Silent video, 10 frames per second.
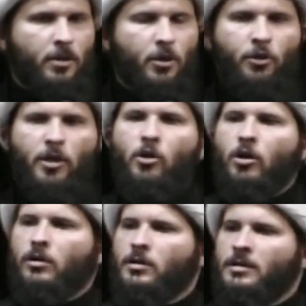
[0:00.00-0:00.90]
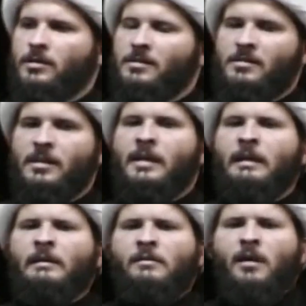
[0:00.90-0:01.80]
They are
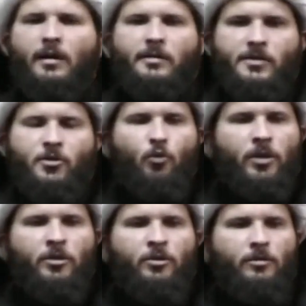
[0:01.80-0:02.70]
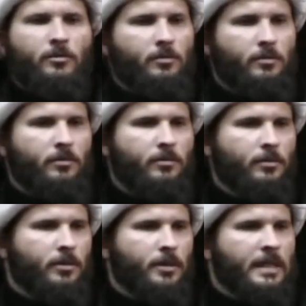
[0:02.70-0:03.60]
sitting ducks. You can
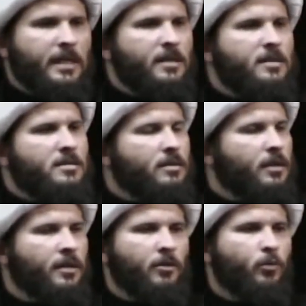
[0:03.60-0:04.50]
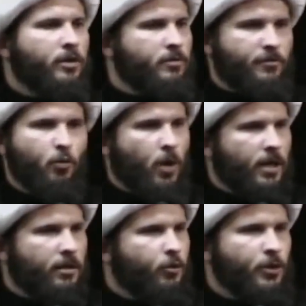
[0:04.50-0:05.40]
easily get rid of them. If you want
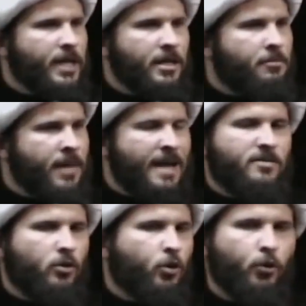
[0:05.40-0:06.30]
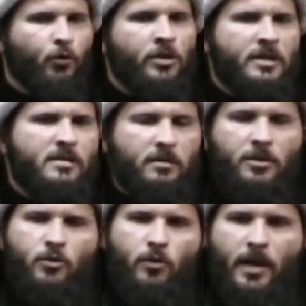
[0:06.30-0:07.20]
to create a massacre, you can easily
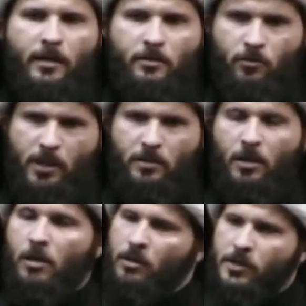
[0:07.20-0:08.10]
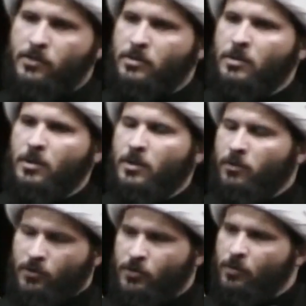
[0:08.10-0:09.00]
do that, right? Unless
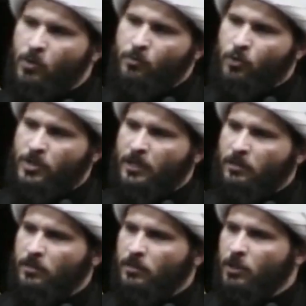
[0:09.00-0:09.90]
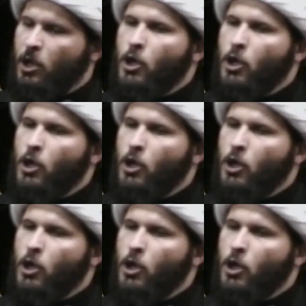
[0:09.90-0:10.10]
there's someone protecting it.